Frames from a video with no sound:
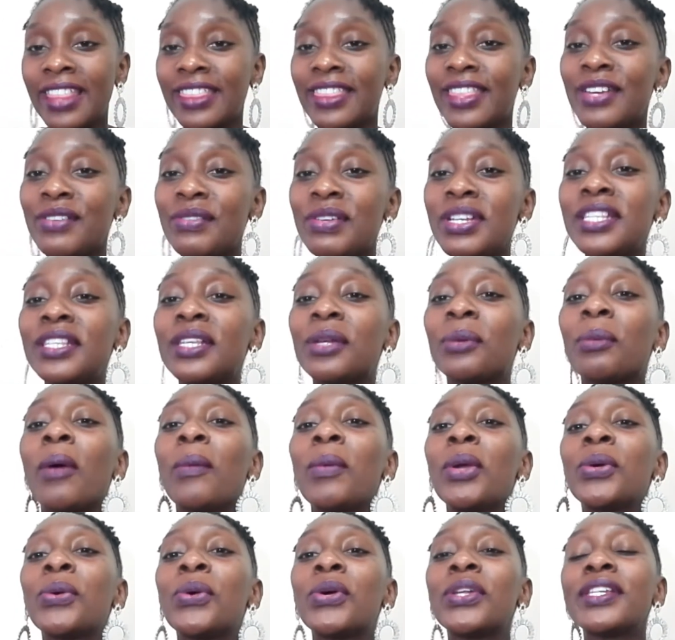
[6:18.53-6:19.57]
The reason why
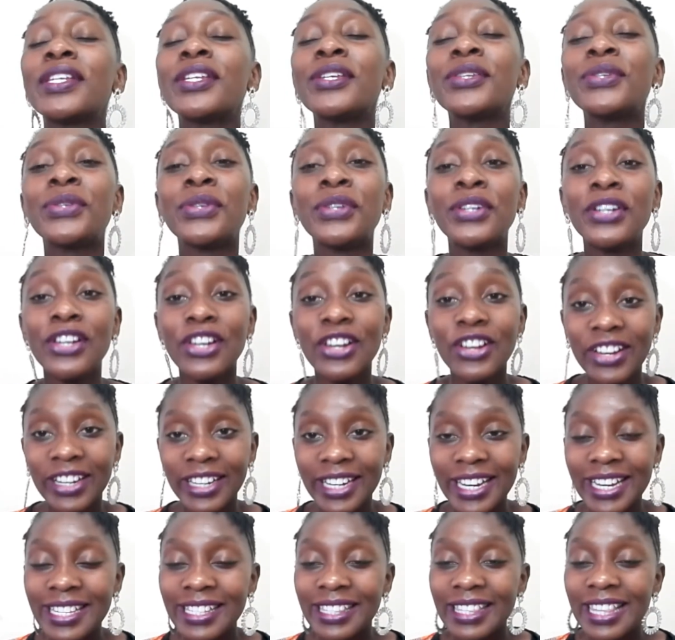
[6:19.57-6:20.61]
we continue to
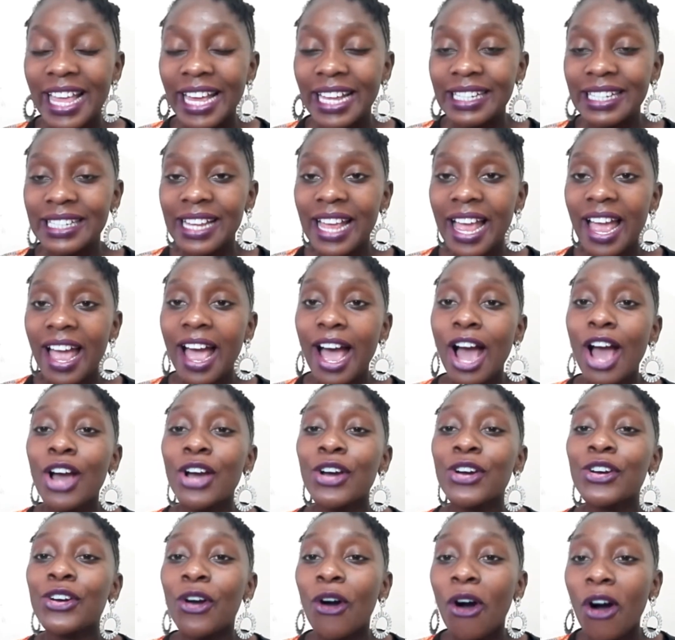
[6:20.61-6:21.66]
learn is that
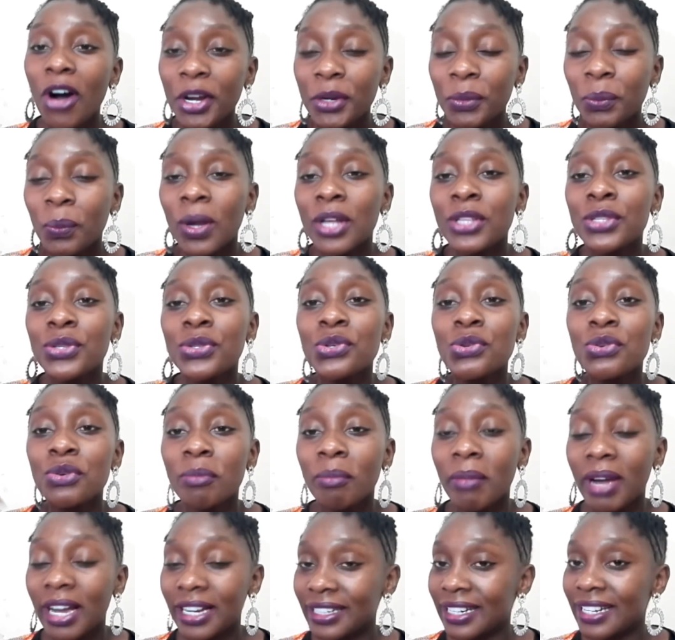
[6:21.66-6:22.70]
God wants to
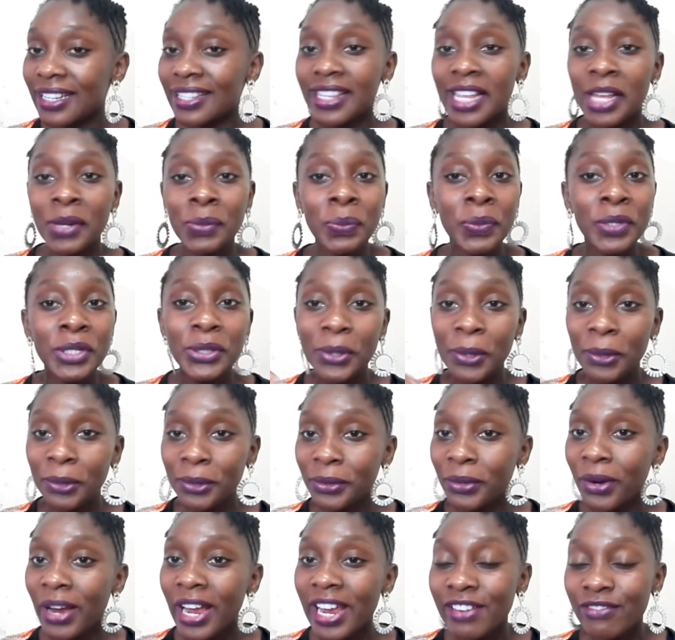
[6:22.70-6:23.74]
remind us that we don't
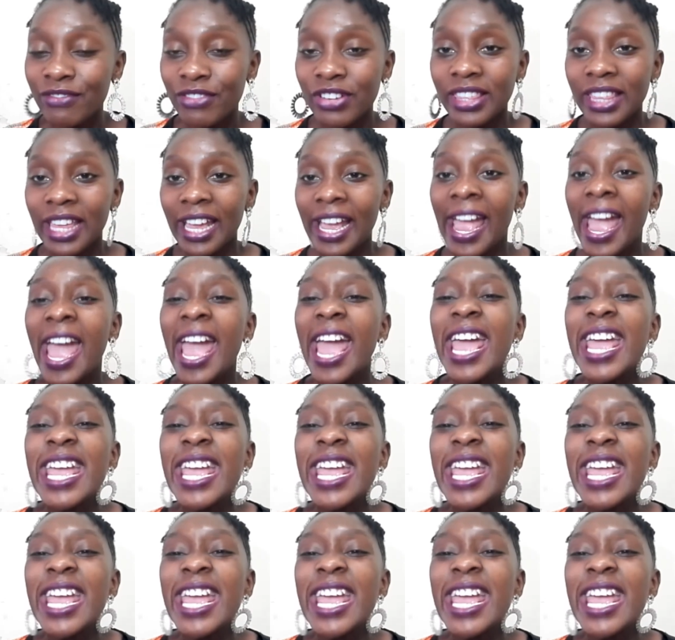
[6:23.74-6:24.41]
know everything.